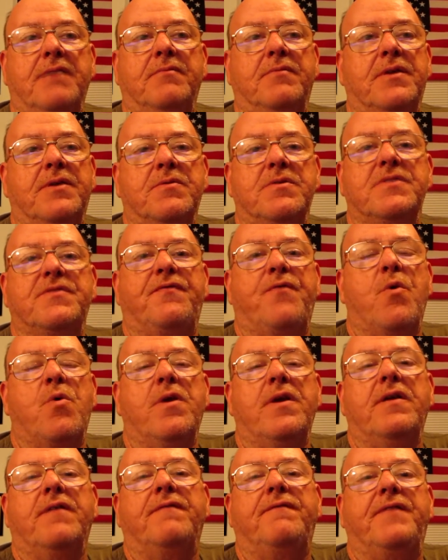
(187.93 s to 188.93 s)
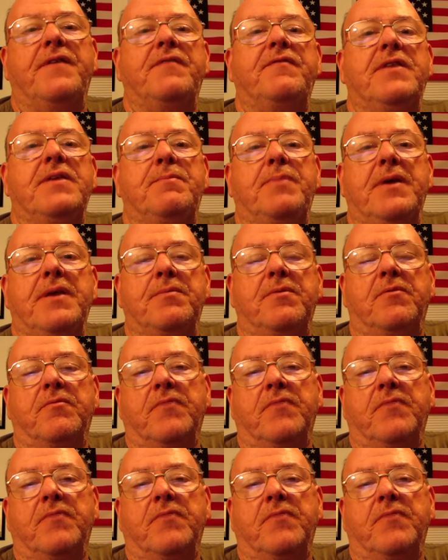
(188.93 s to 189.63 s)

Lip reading: There was 40 or 50 people